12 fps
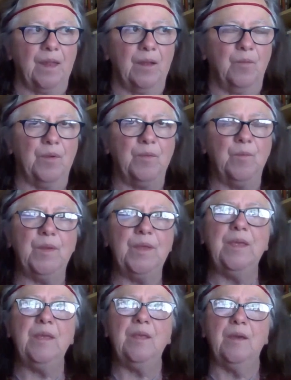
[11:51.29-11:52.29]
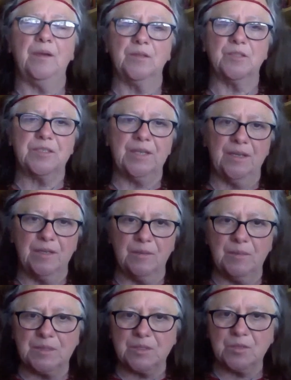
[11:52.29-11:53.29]
when we understand
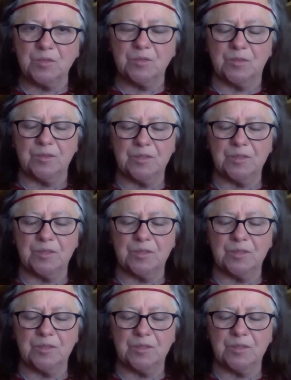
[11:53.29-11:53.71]
them as a tool,